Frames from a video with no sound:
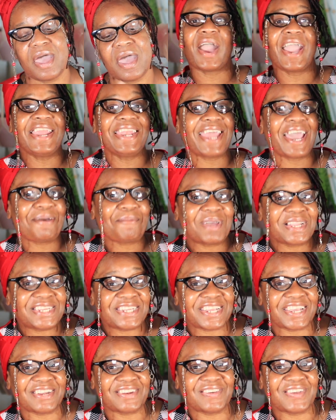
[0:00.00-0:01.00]
Right now my
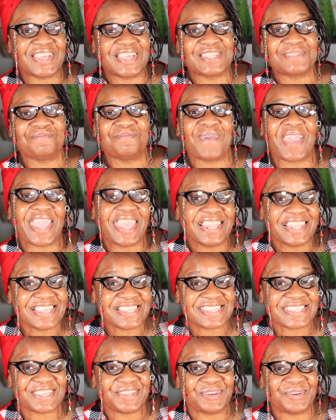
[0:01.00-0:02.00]
channel is mainly
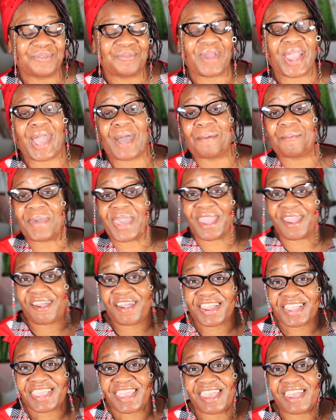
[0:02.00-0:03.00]
centered around
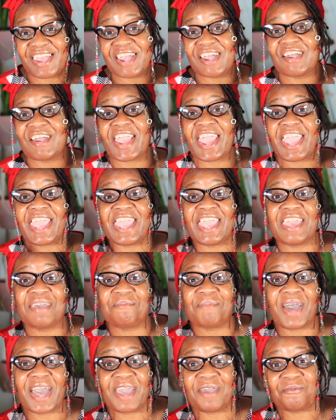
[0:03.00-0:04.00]
parrot care and
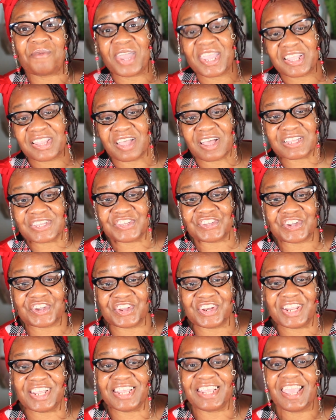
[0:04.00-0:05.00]
my weight loss
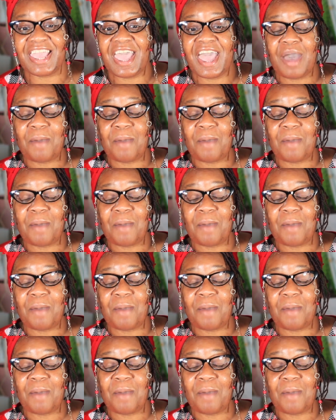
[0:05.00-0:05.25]
journey,